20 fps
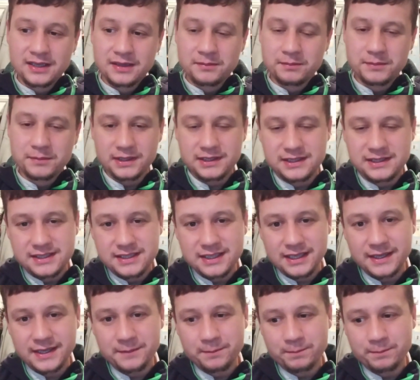But
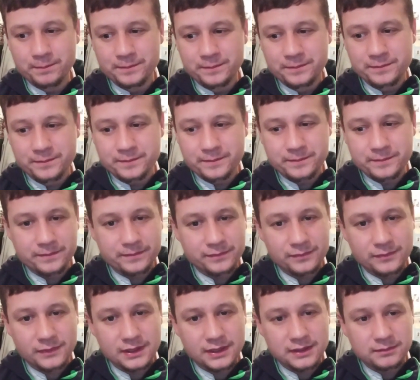um,
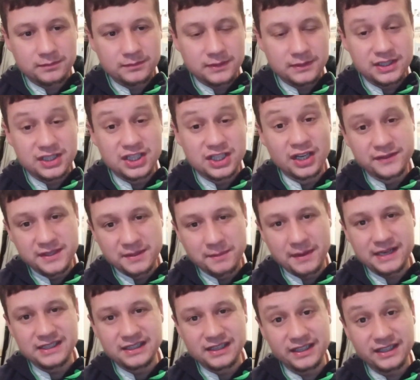in terms of the
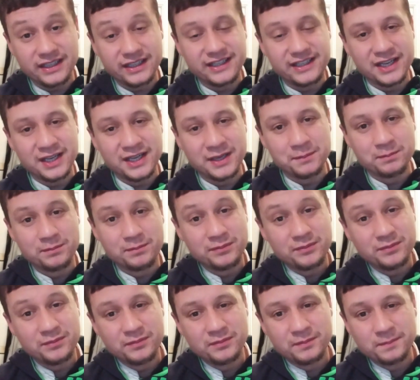Man United game,
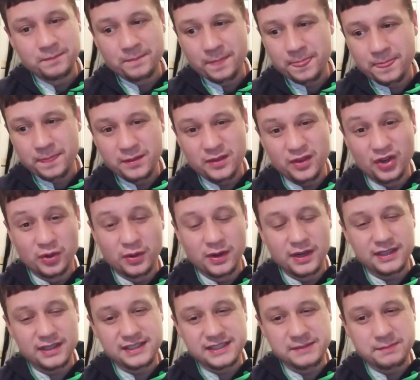you know
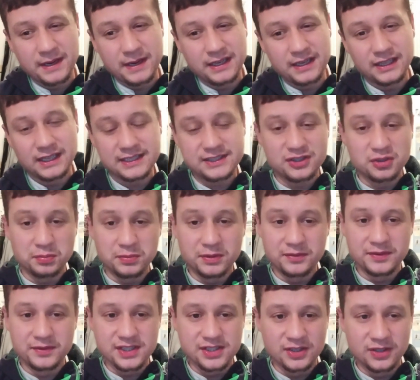what, despite the last couple of
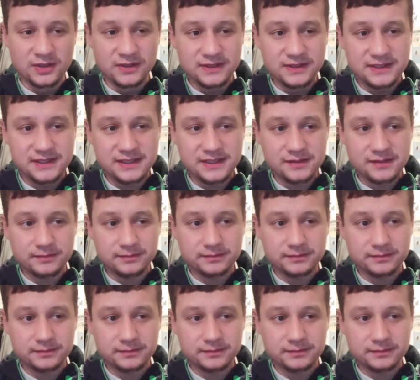results,